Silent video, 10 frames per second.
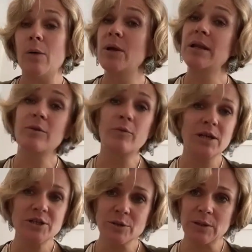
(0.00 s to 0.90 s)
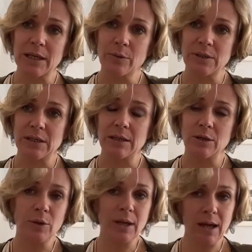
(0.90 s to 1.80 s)
We need regional equity.
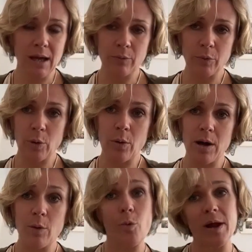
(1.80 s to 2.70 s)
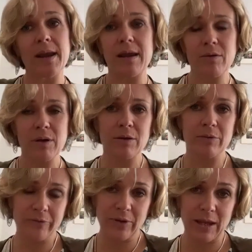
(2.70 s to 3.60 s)
You can't require one area
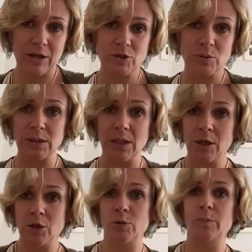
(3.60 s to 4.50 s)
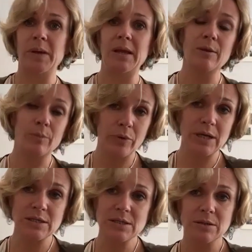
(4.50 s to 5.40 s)
of the country to bear the
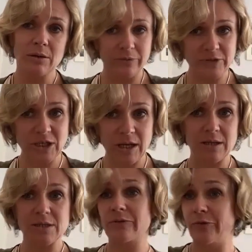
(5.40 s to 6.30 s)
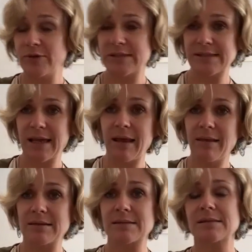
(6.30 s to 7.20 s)
brunt of change versus
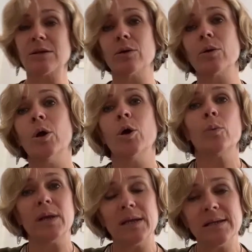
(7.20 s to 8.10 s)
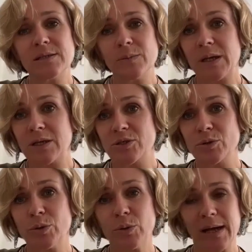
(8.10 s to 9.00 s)
others. So we need to make
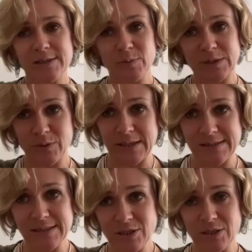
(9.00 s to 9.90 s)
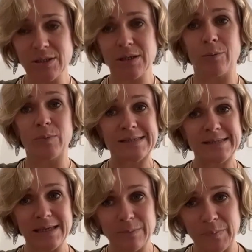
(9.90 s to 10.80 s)
sure as we transition and we
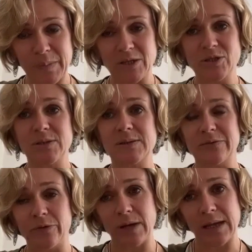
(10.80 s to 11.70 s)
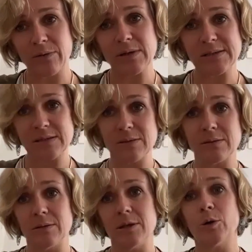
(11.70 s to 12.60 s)
set budgets for areas to
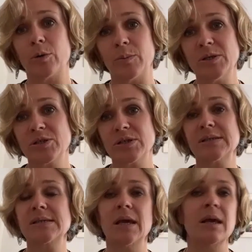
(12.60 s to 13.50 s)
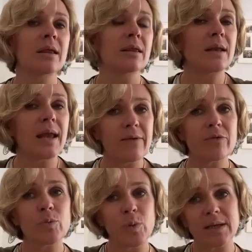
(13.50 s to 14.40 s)
lower emissions, that
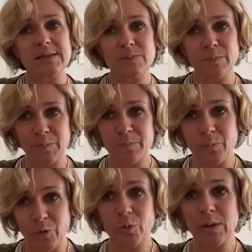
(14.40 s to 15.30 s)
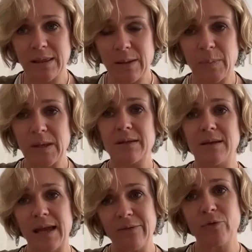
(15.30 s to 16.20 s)
everyone is doing their bit,
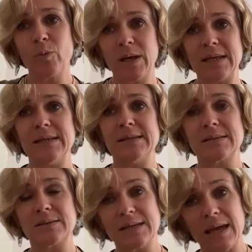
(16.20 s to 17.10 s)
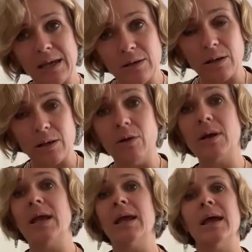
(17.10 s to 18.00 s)
that everyone is taken
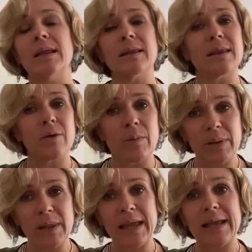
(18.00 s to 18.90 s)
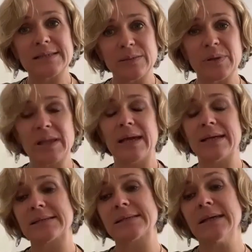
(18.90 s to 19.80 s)
along and that there are plans in
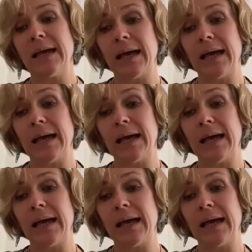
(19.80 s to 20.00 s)
place.